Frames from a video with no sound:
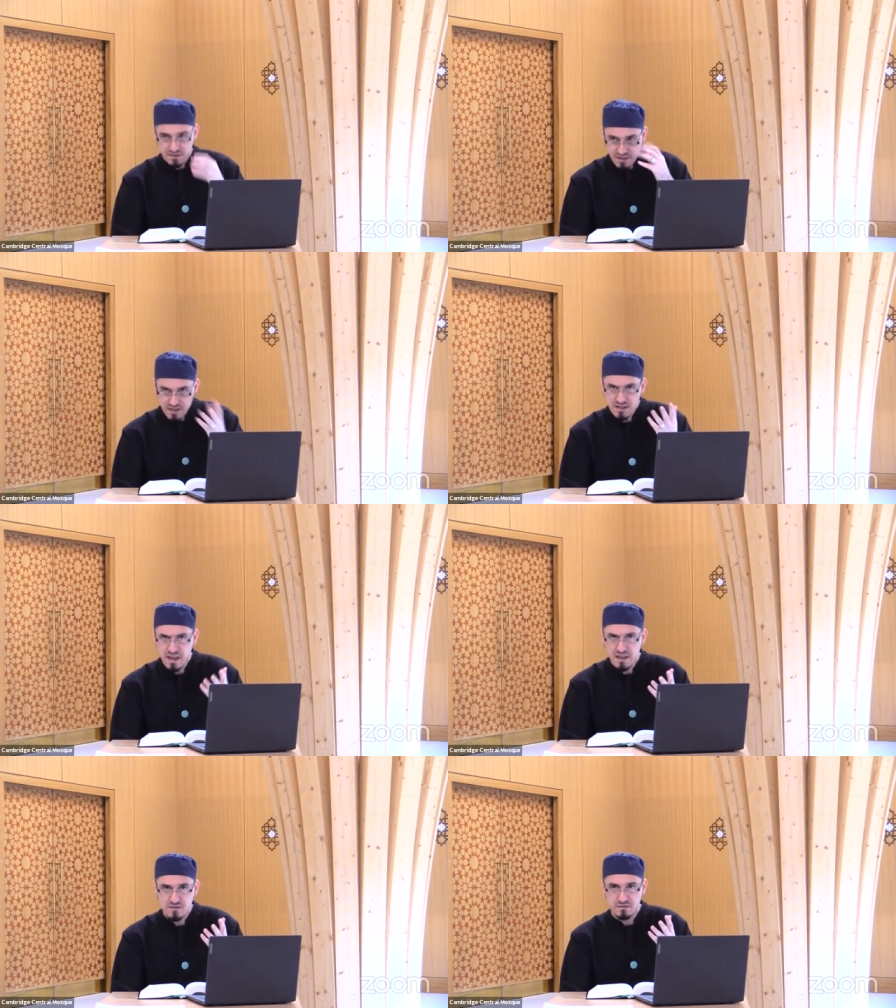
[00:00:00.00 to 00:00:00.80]
see
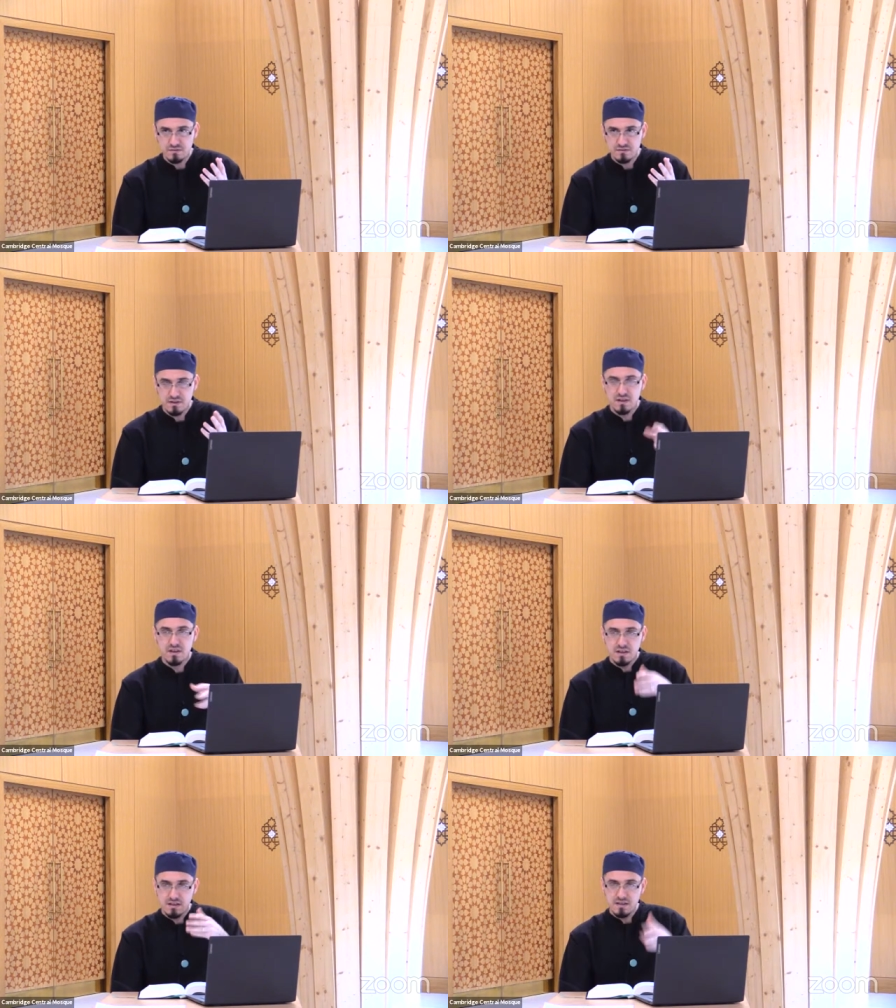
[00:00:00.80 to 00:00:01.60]
the angels.
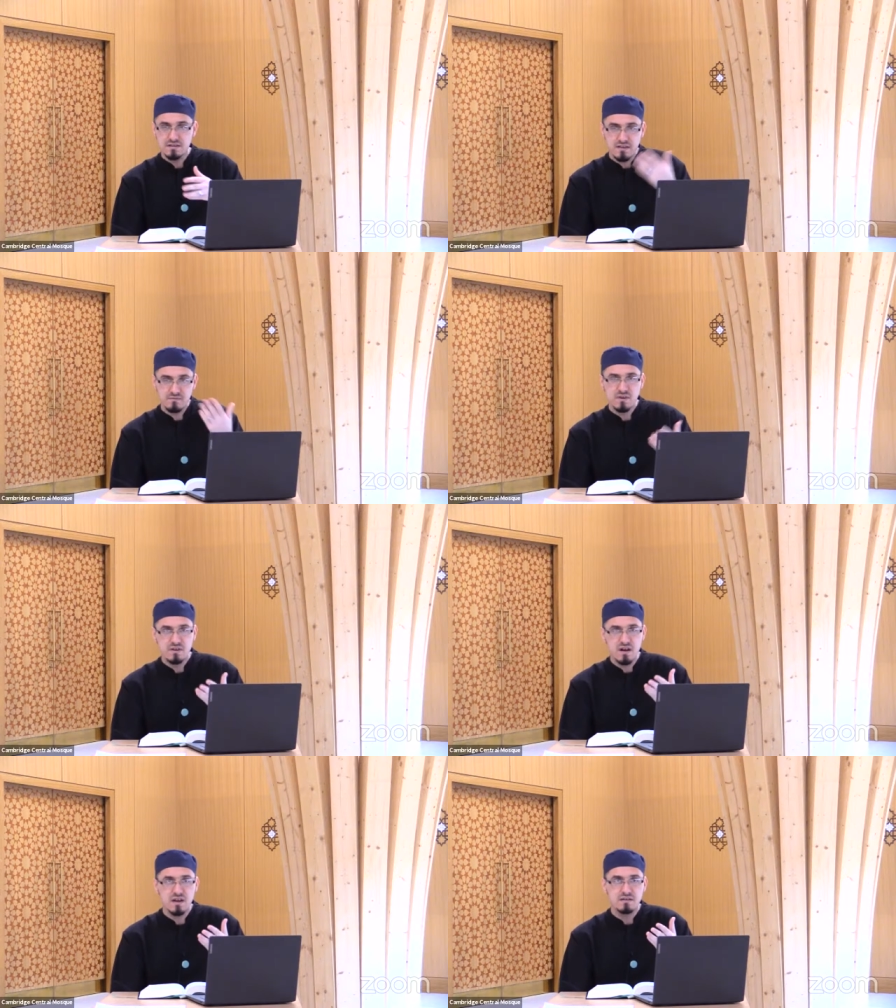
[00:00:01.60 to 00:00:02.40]
In this life, we
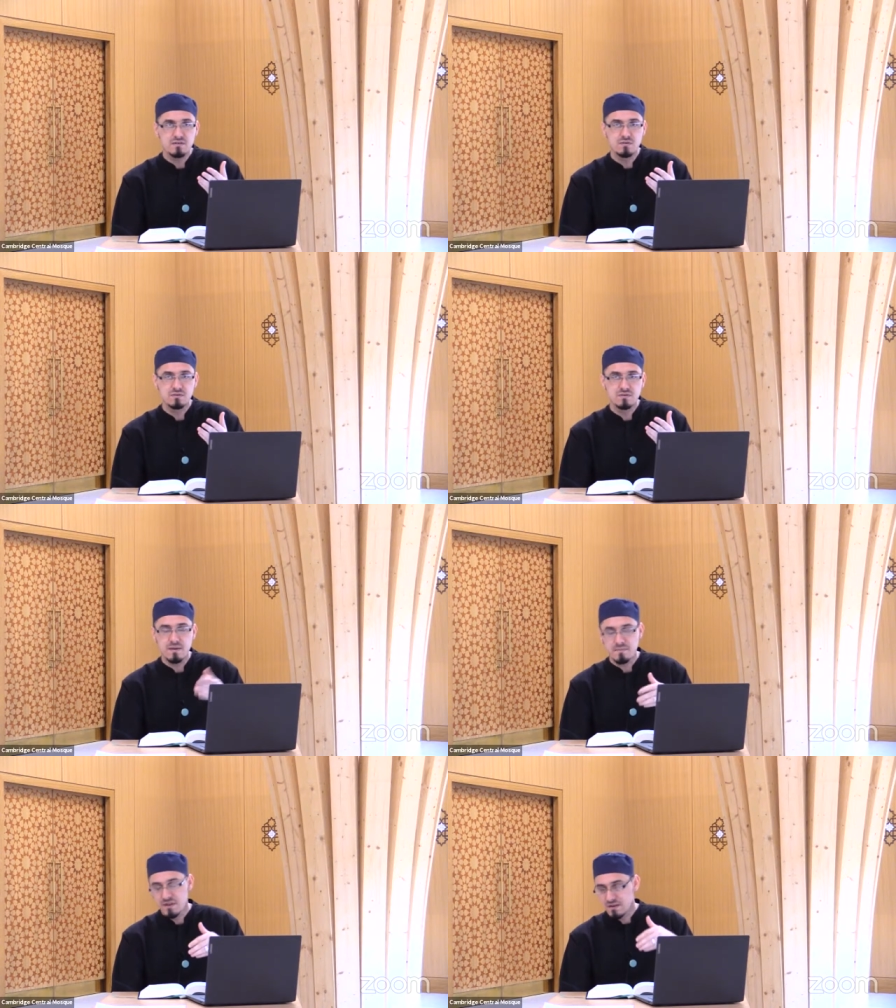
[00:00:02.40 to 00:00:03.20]
can't talk to
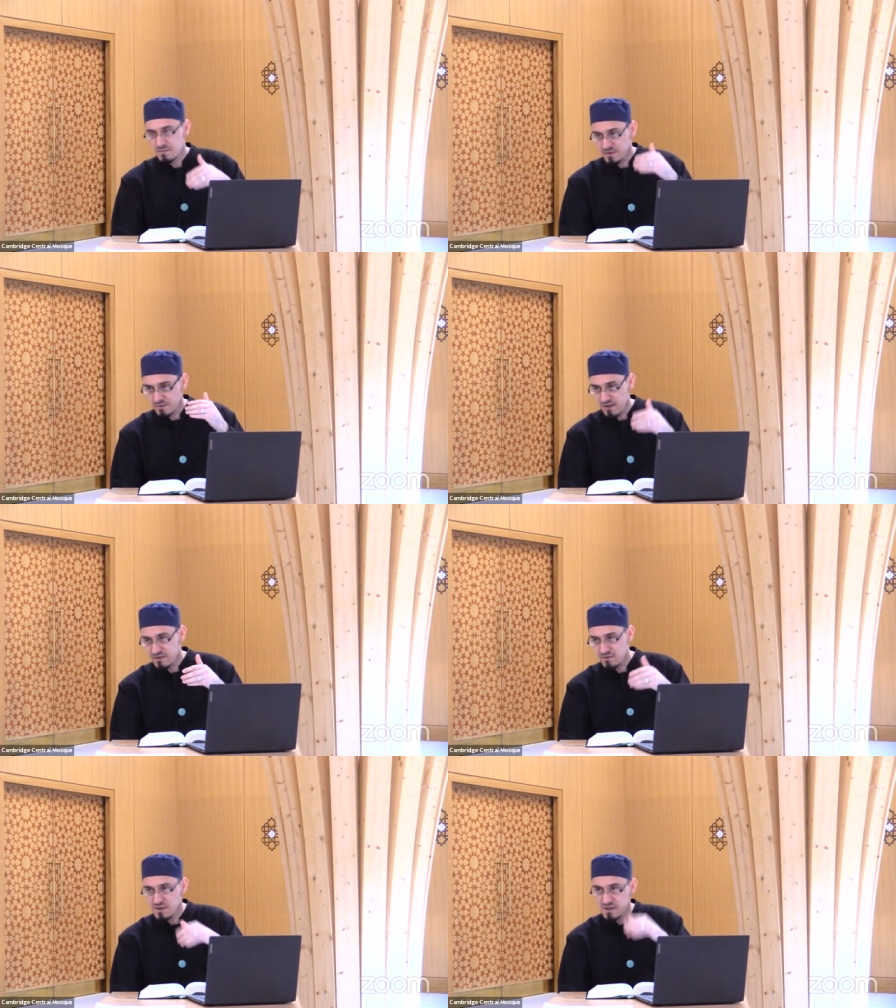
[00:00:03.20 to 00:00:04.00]
them, but
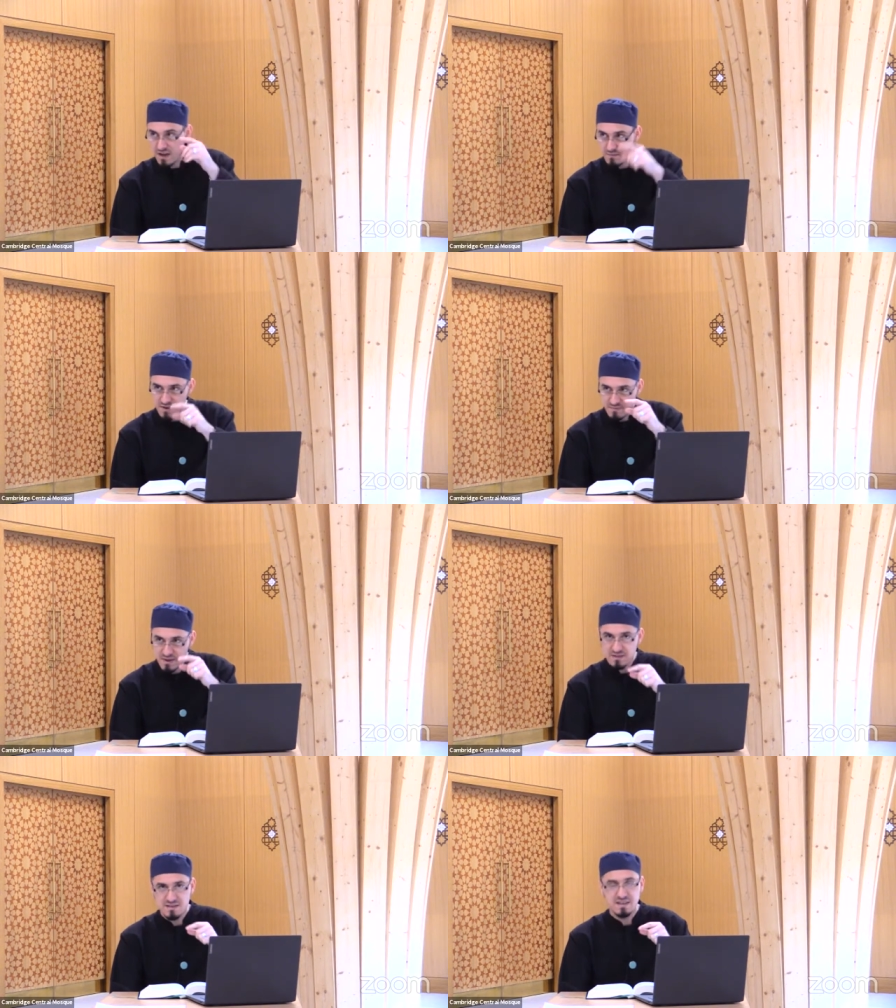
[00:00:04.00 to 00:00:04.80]
after we die, we
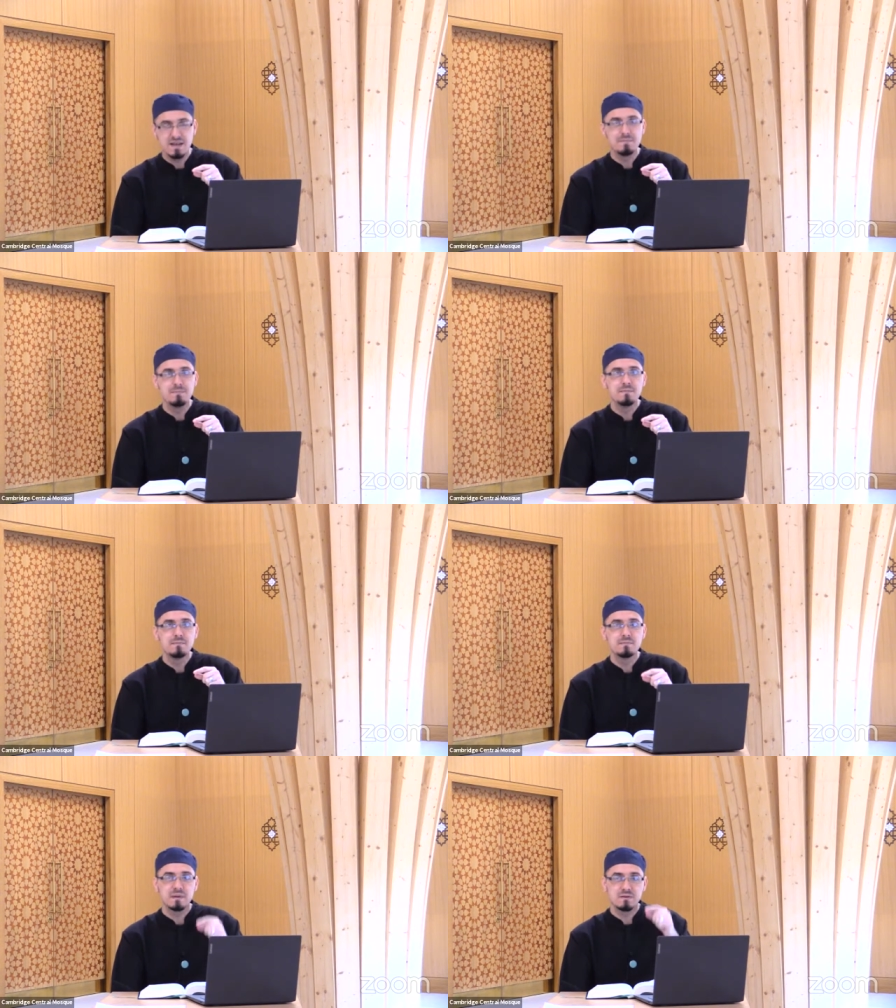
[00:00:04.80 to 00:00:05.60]
will see them
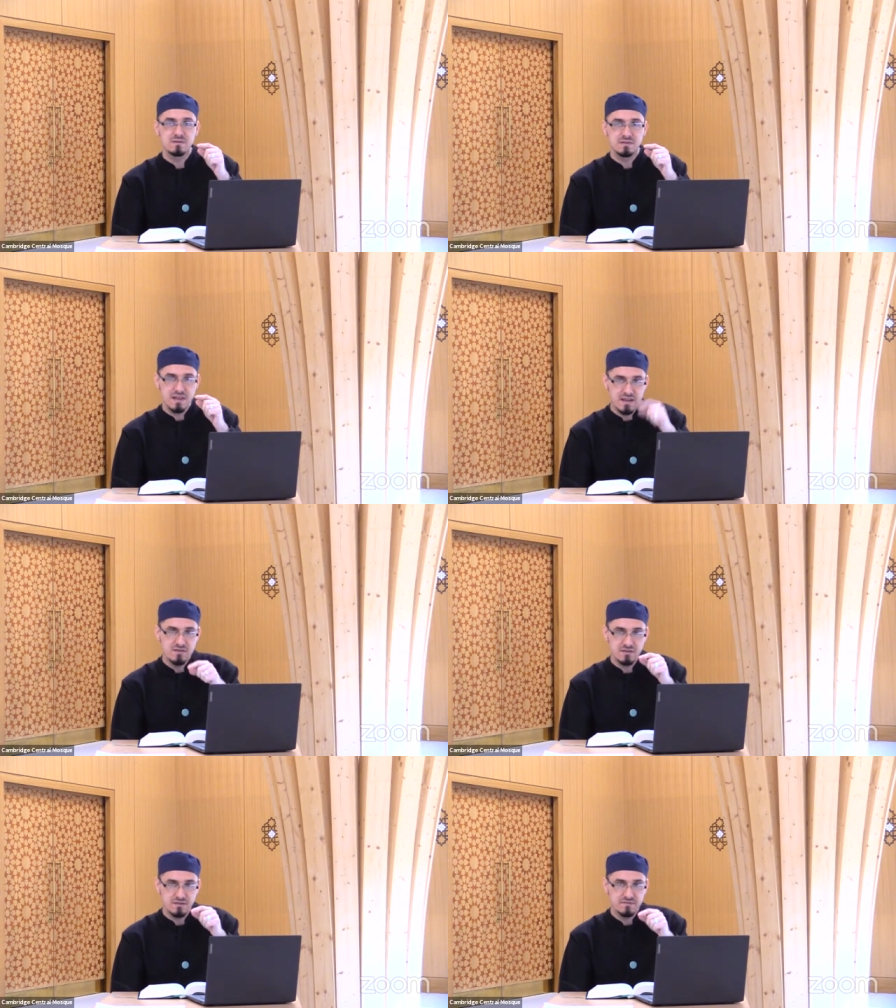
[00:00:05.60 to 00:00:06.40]
because the
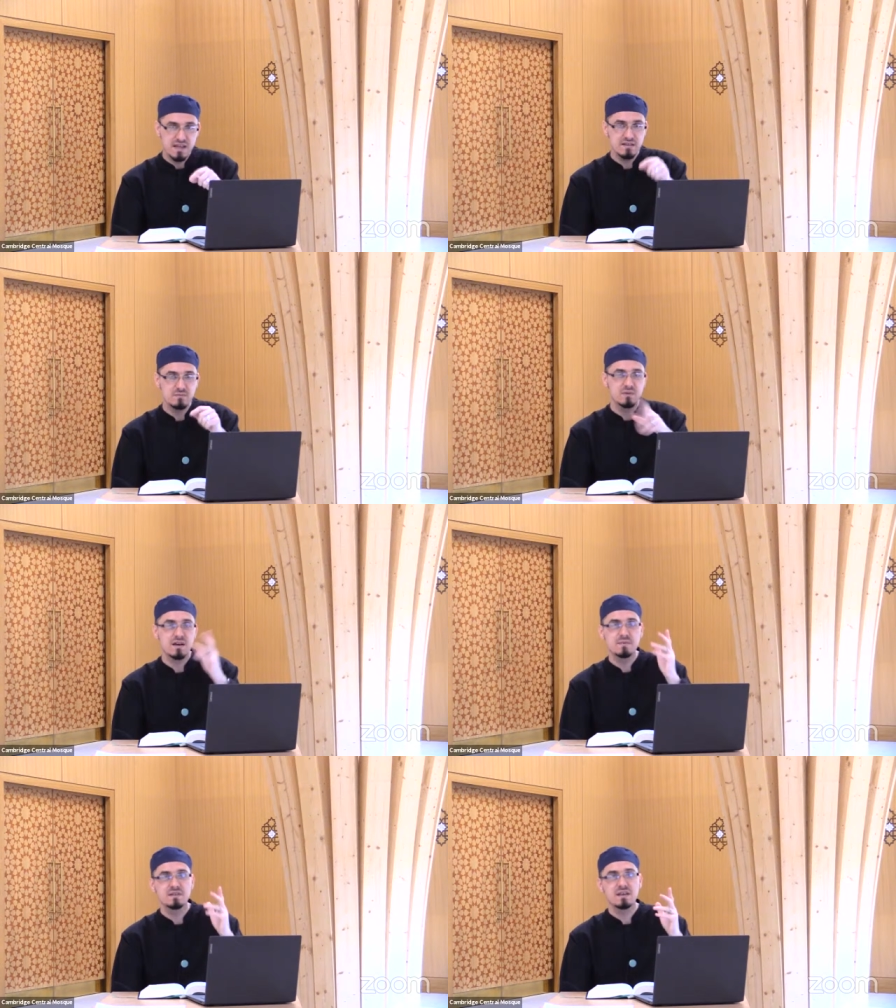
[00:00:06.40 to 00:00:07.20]
angel of death will
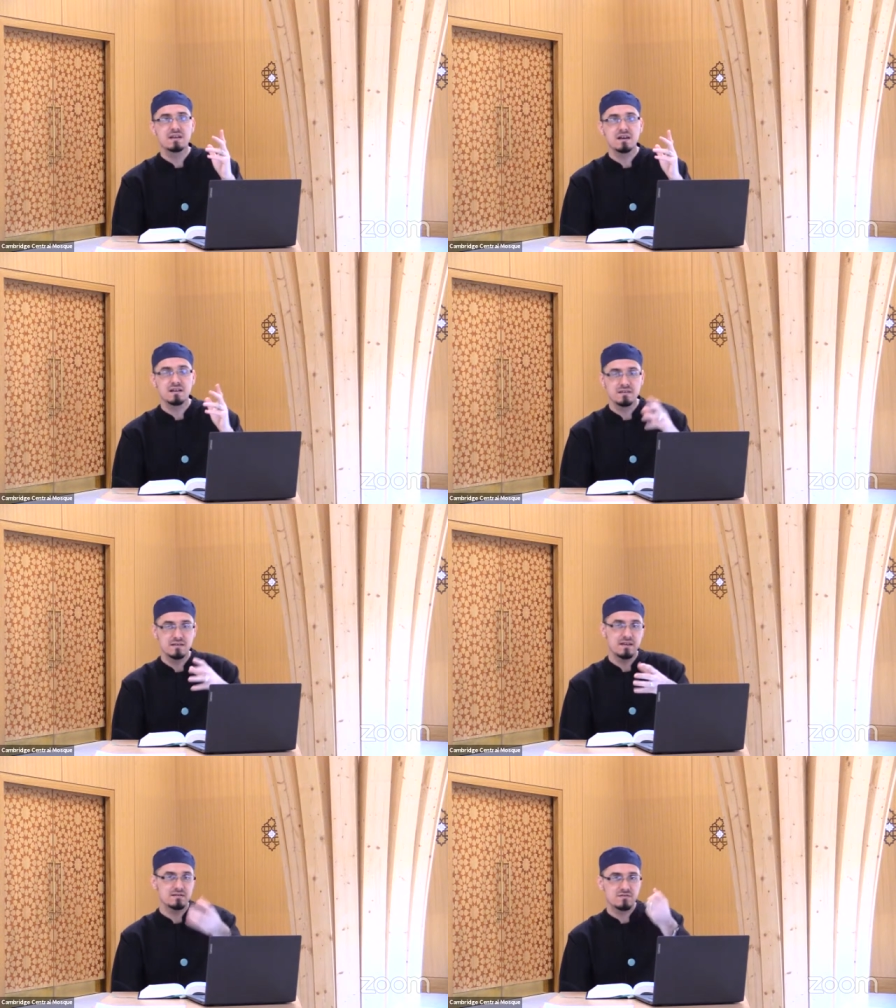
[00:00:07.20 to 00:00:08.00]
come and take uh,
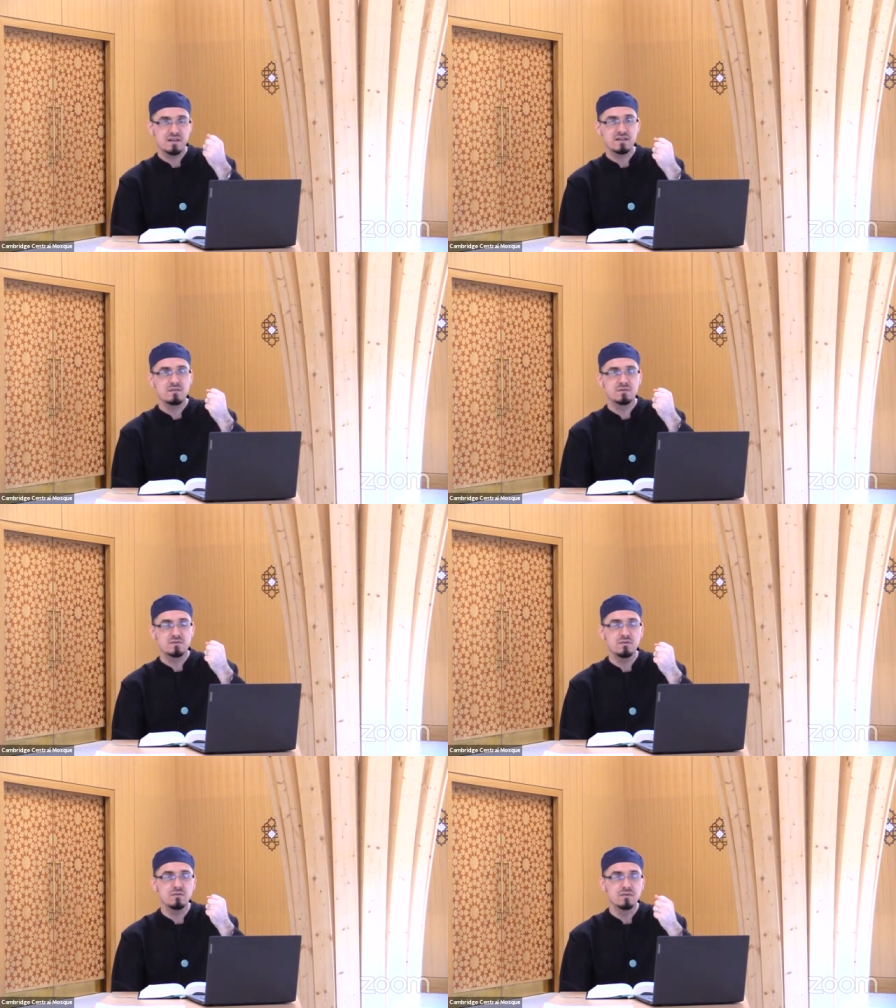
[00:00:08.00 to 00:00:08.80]
extract our
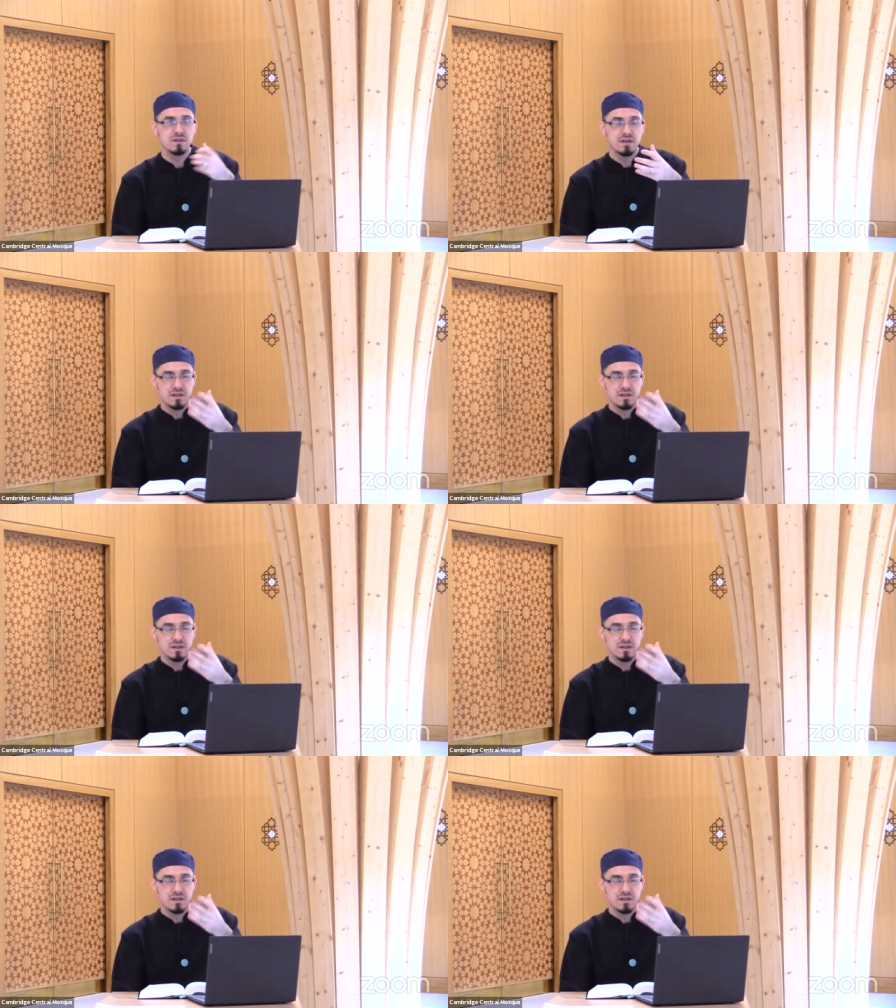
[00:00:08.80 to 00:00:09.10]
soul,